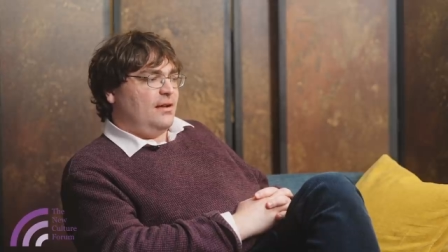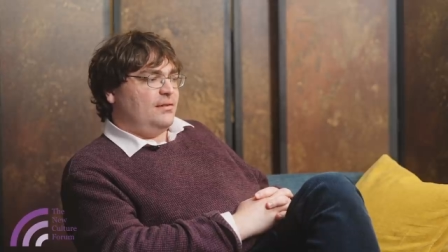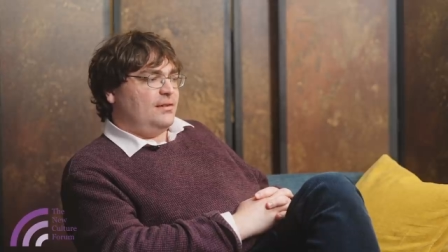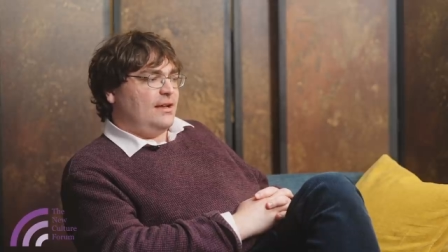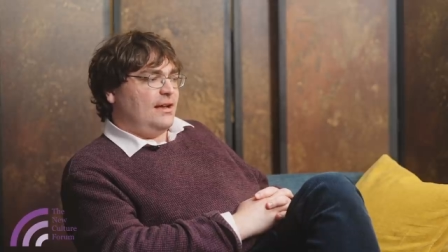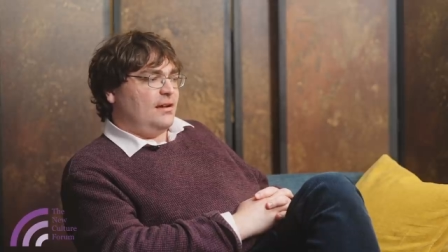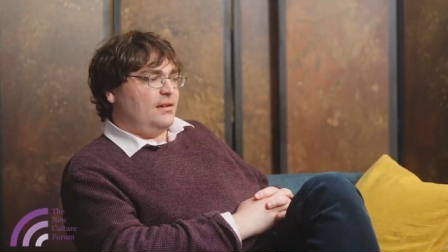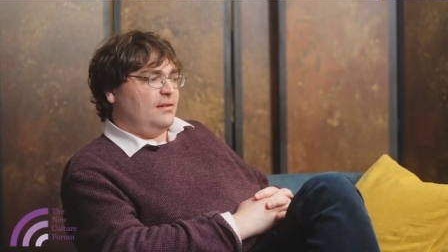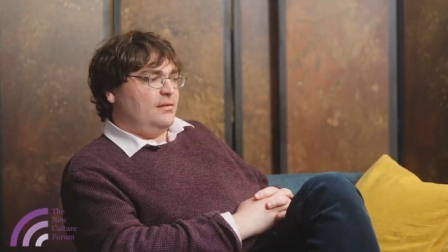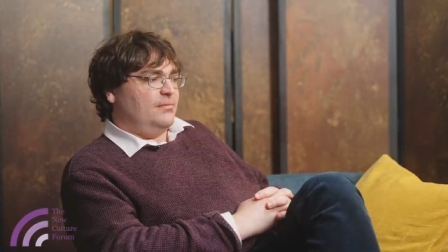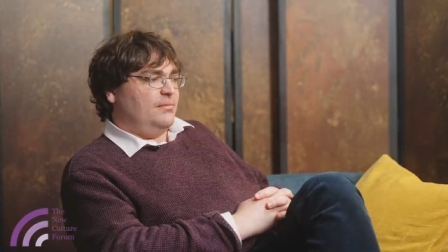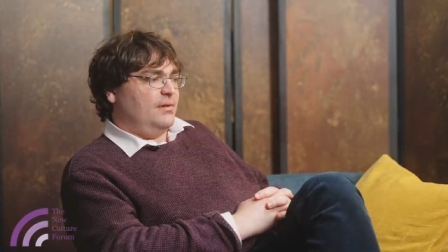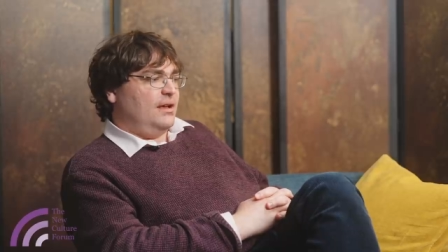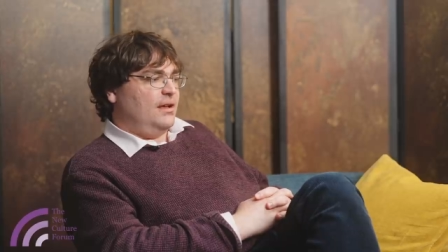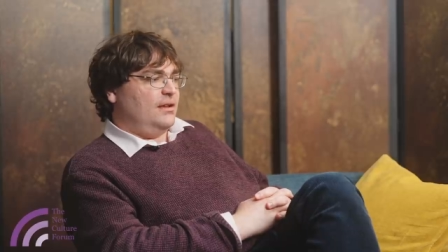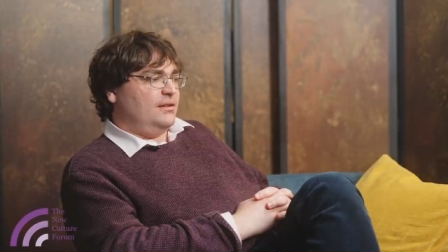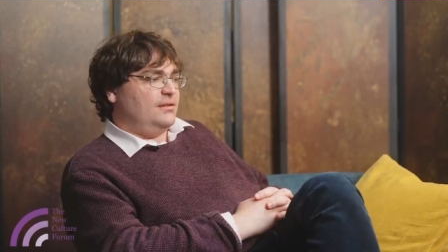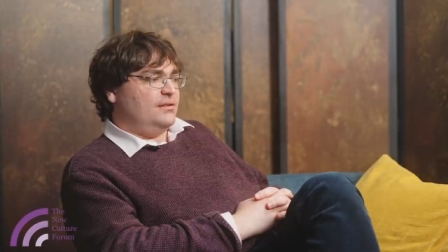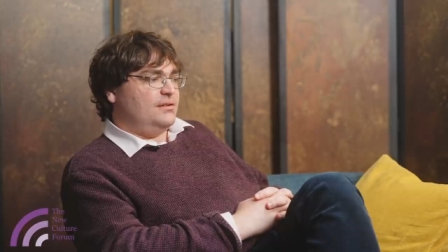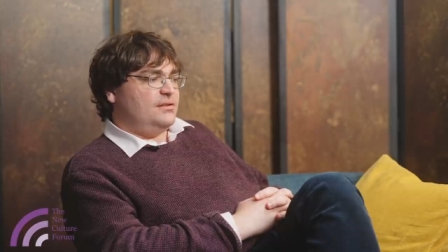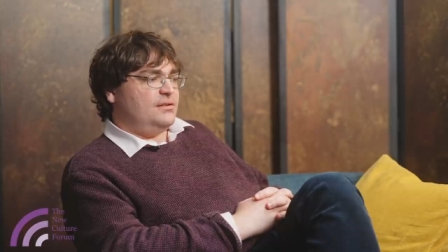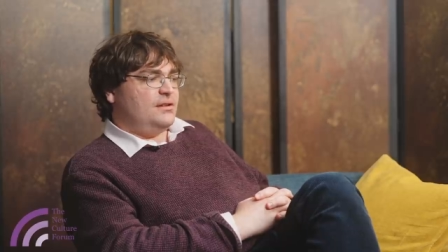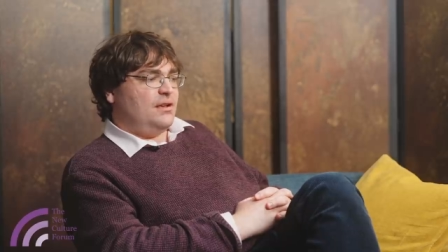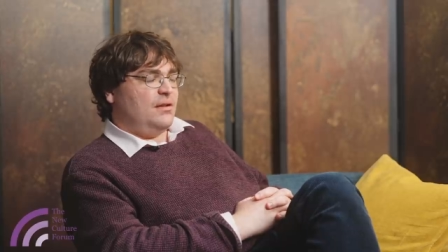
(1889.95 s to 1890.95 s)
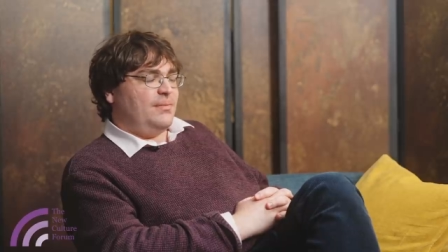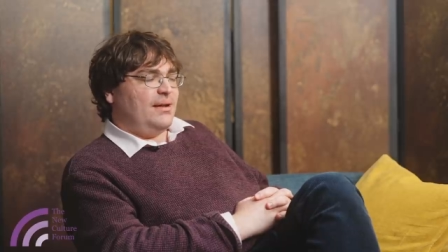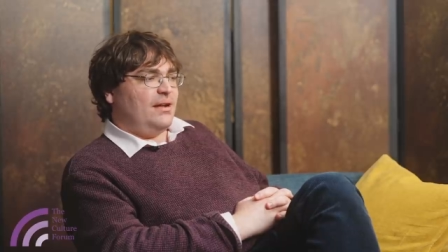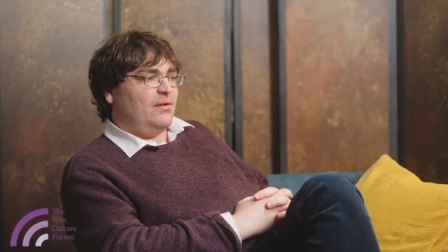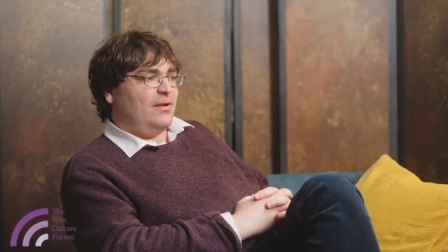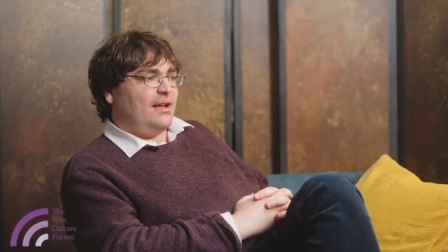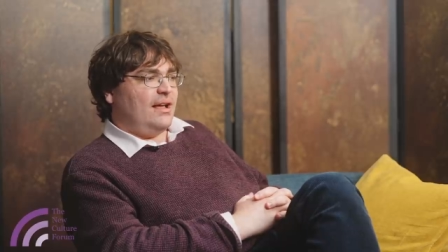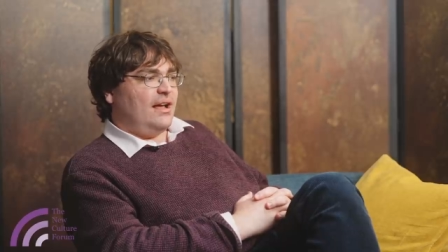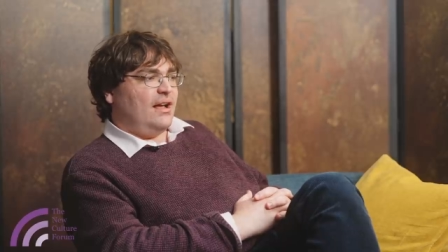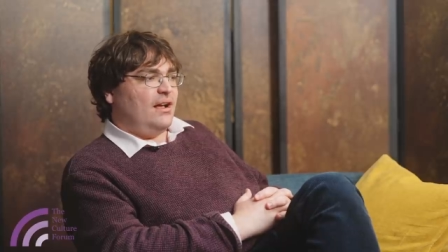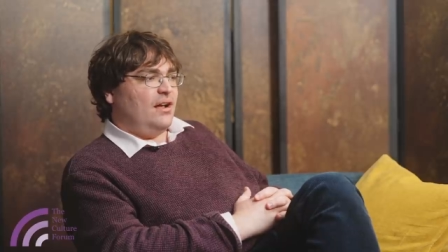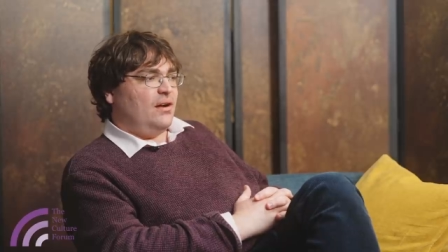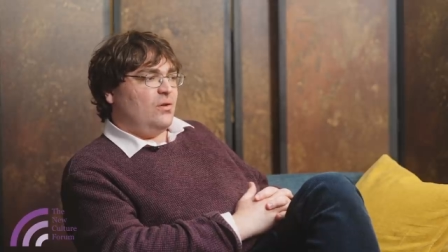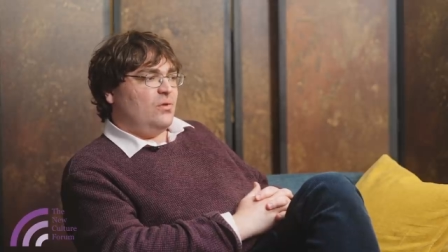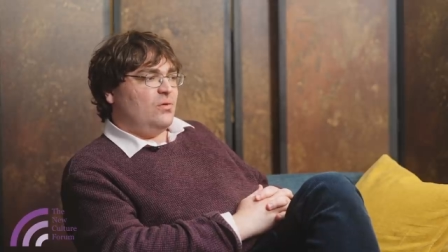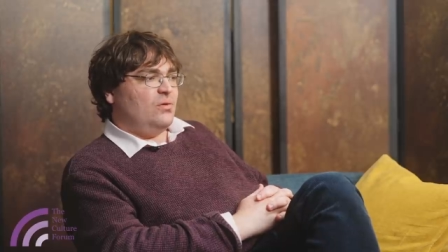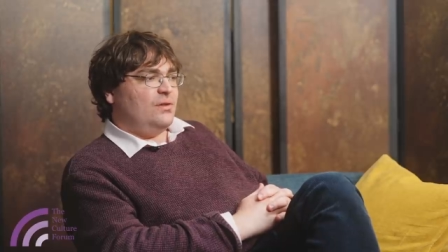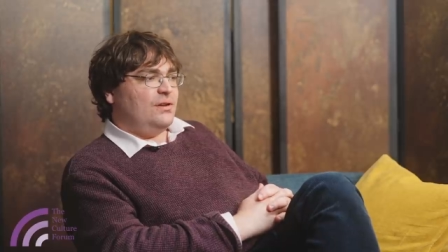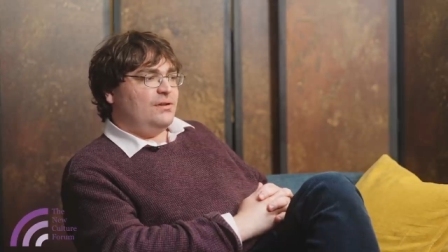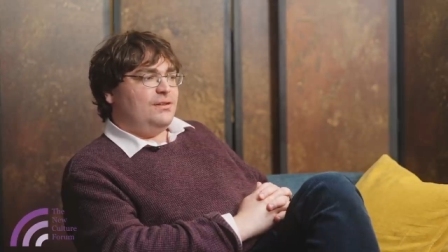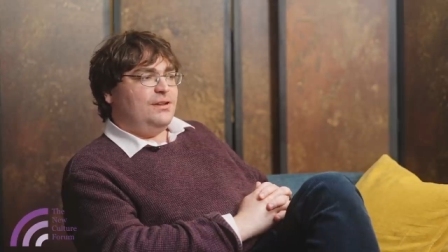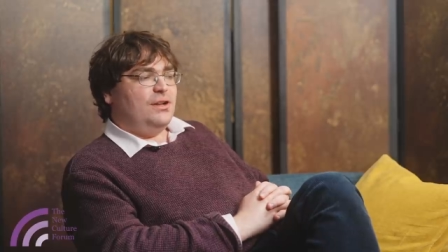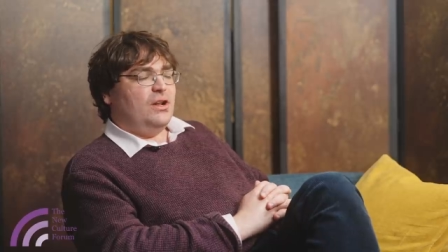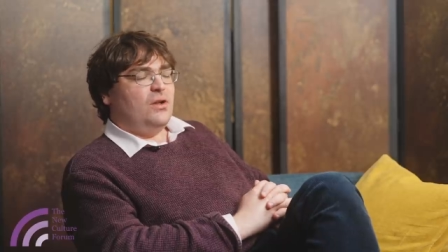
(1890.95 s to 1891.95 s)
Dagenham and about
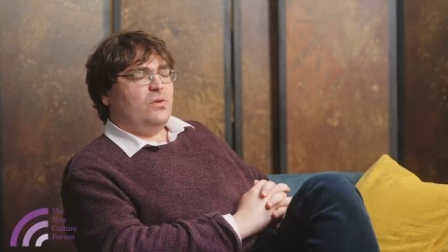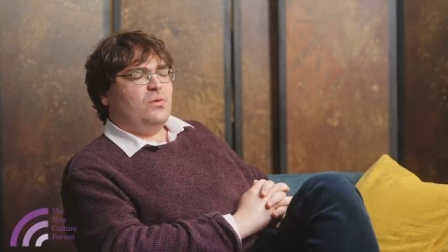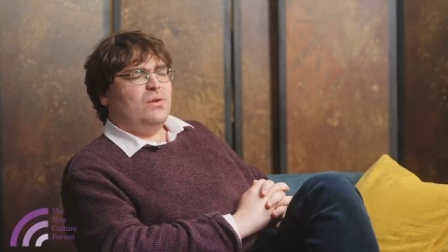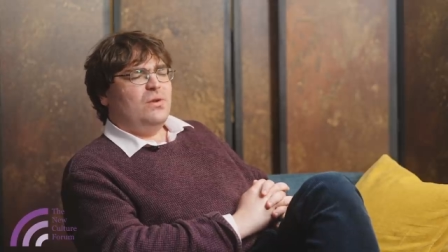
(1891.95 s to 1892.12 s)
how, you